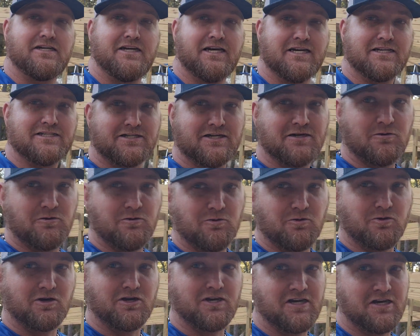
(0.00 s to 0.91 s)
she has to go
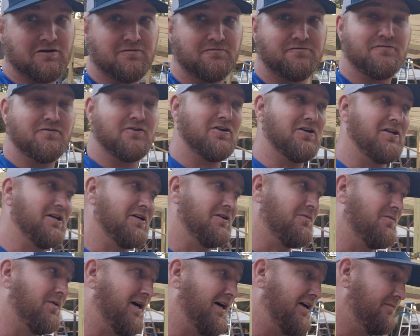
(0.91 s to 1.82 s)
to her kennel for a
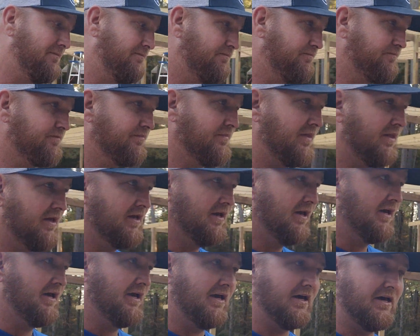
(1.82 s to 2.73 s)
little while.
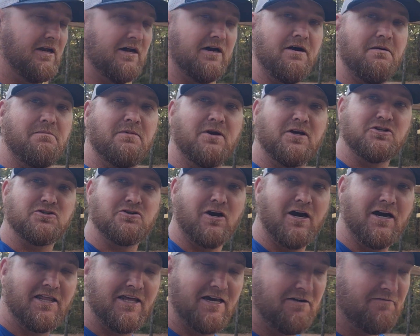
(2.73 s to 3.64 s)
And I'm going to
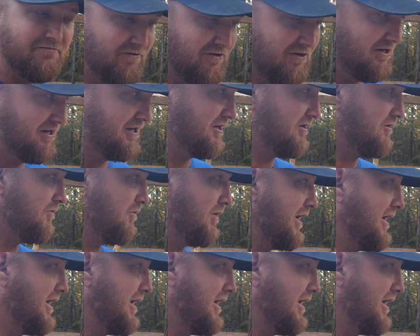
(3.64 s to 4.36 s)
try that for a little